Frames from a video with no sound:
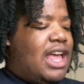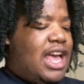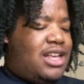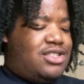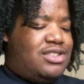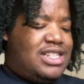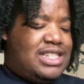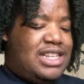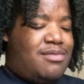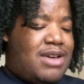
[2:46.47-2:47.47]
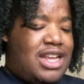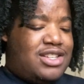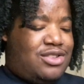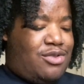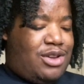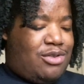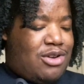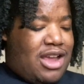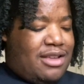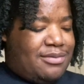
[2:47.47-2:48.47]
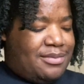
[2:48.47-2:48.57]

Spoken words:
As you can see, mine is going great.